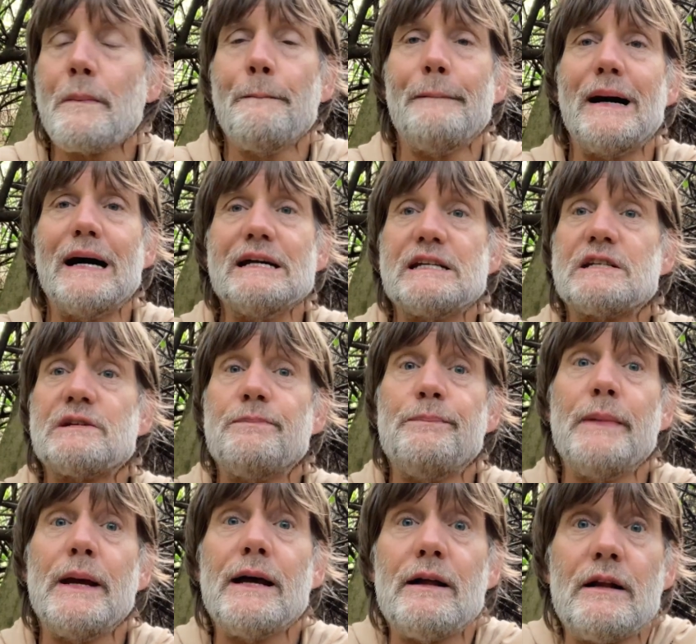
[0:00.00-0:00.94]
My
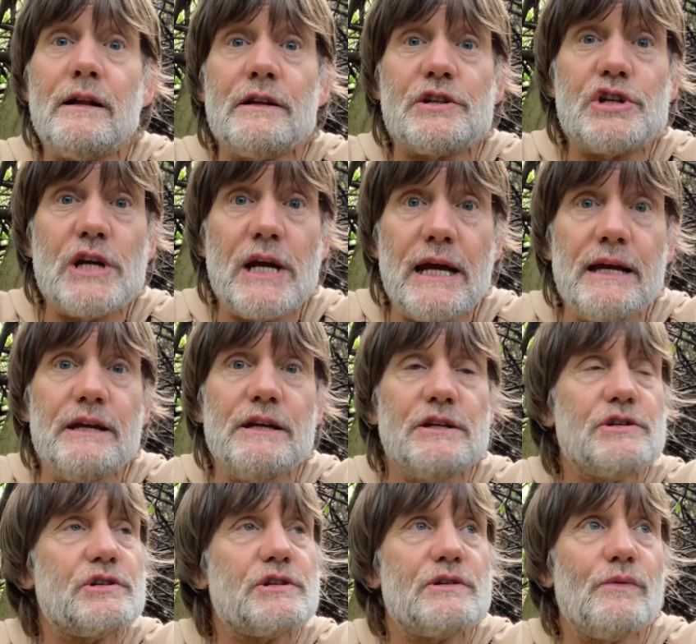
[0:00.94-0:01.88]
smell
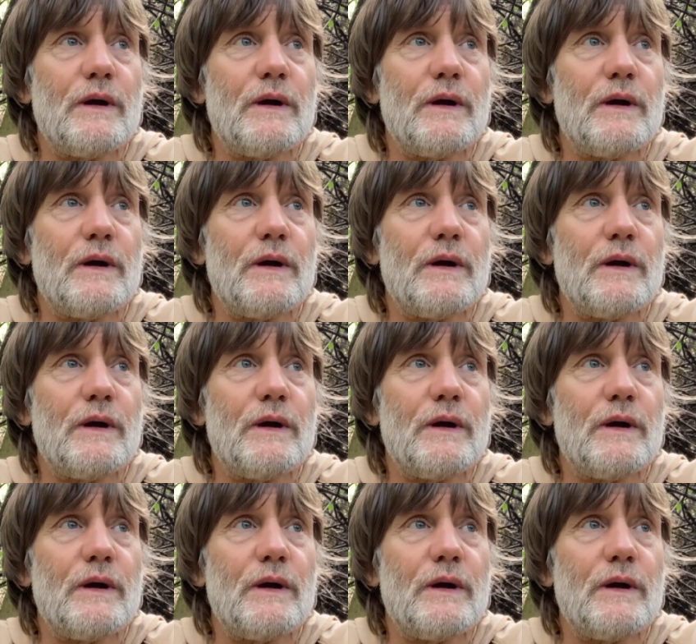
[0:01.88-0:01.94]
changed.